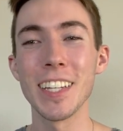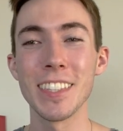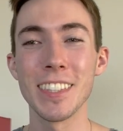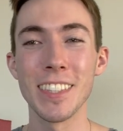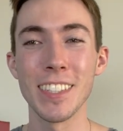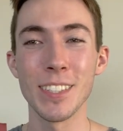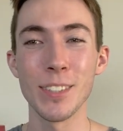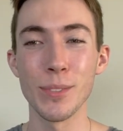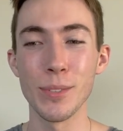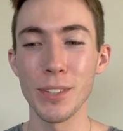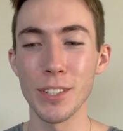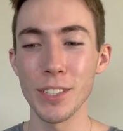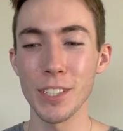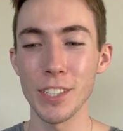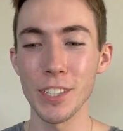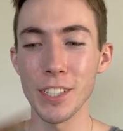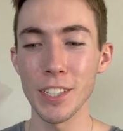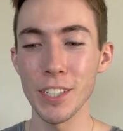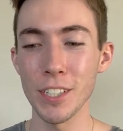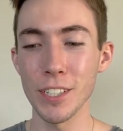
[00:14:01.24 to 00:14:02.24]
This one
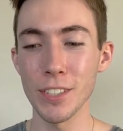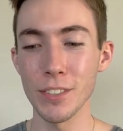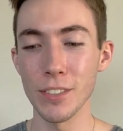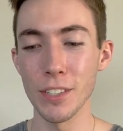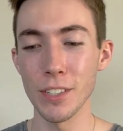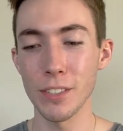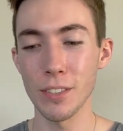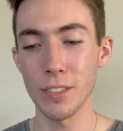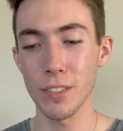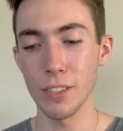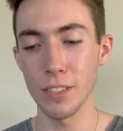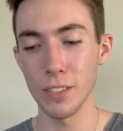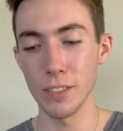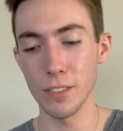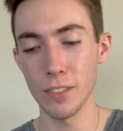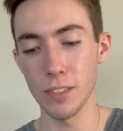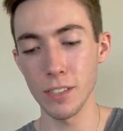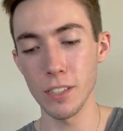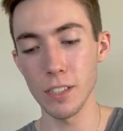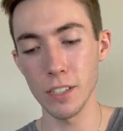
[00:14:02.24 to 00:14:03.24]
here, this
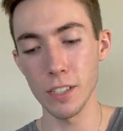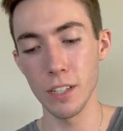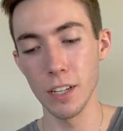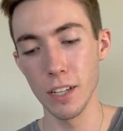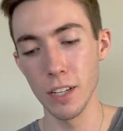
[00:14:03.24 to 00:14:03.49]
is the